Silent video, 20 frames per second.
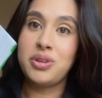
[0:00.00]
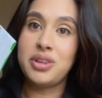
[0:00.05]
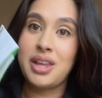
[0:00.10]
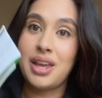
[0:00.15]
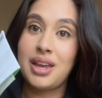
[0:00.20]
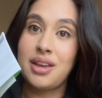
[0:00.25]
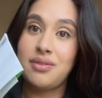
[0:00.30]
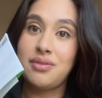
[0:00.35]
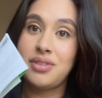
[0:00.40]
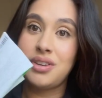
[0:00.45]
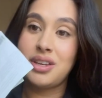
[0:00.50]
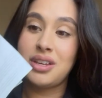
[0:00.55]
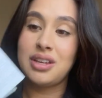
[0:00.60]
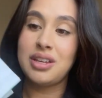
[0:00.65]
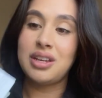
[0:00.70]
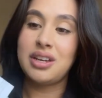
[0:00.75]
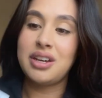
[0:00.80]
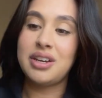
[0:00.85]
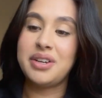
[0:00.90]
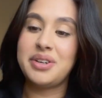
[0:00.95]

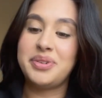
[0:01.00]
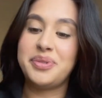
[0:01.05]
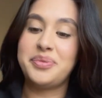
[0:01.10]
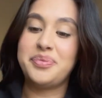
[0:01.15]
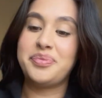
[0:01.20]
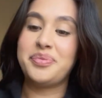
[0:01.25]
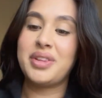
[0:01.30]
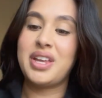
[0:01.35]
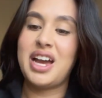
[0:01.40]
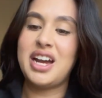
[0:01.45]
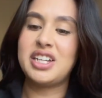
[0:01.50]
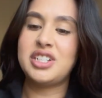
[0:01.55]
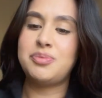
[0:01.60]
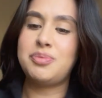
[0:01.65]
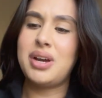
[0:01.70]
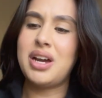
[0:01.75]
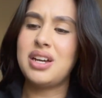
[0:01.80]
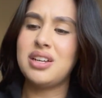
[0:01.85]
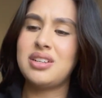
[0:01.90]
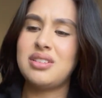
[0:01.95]
Navy
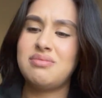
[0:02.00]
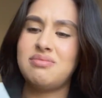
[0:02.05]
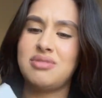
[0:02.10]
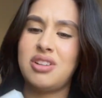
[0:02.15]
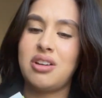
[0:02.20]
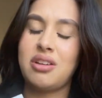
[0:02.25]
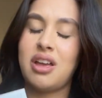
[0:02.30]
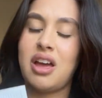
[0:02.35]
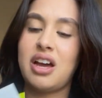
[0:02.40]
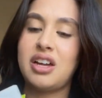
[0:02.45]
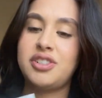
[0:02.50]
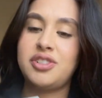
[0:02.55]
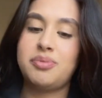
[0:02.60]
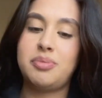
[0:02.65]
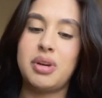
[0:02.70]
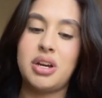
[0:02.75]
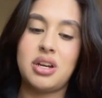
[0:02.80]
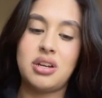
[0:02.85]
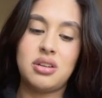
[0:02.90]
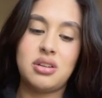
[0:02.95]

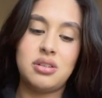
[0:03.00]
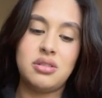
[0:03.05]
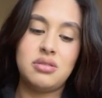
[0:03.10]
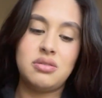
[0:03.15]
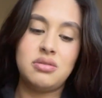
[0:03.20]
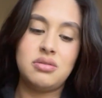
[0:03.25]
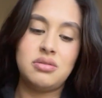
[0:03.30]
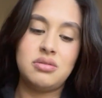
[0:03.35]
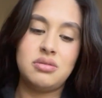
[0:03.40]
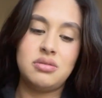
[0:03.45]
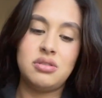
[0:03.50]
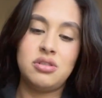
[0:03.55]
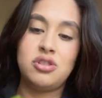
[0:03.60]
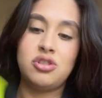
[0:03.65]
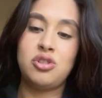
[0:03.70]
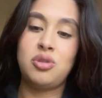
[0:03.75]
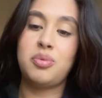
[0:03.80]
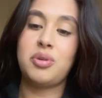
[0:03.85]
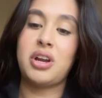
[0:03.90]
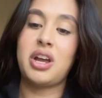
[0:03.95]

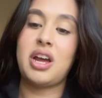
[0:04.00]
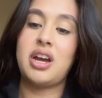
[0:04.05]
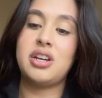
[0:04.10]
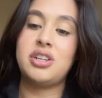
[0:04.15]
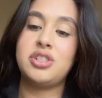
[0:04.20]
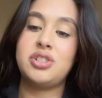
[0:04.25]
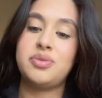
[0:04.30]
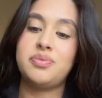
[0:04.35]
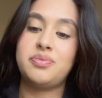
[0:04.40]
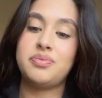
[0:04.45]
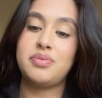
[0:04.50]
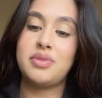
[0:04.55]
Super Cash.